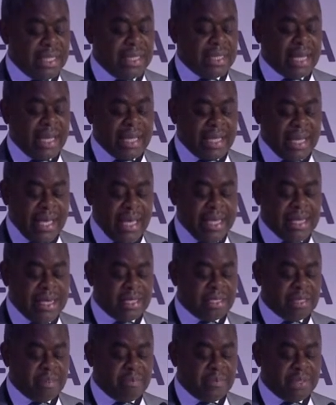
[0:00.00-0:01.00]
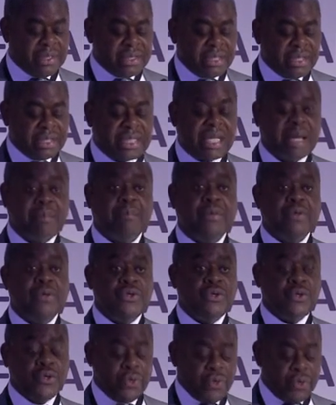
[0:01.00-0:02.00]
like any other business, can be
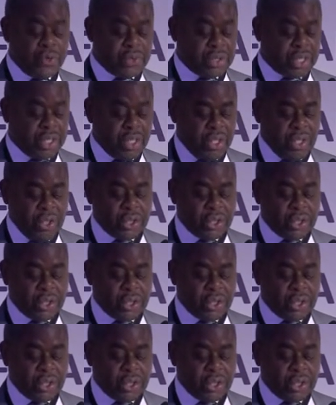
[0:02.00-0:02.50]
used